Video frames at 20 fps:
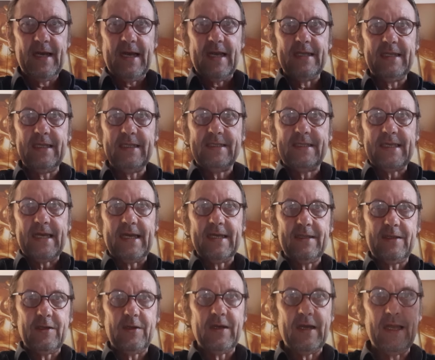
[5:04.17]
and inside
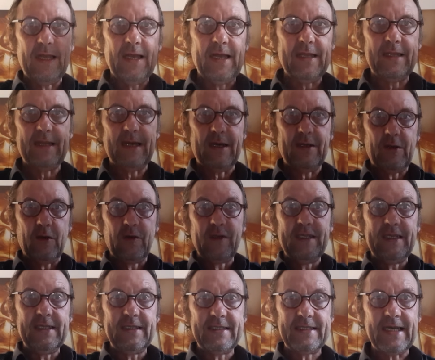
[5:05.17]
and on
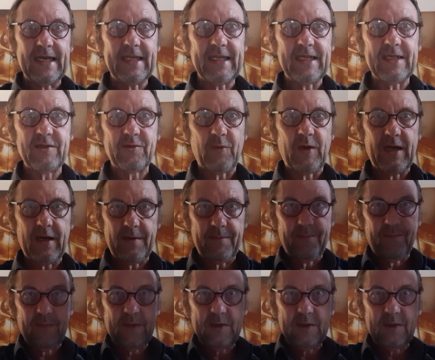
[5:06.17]
the inside as well.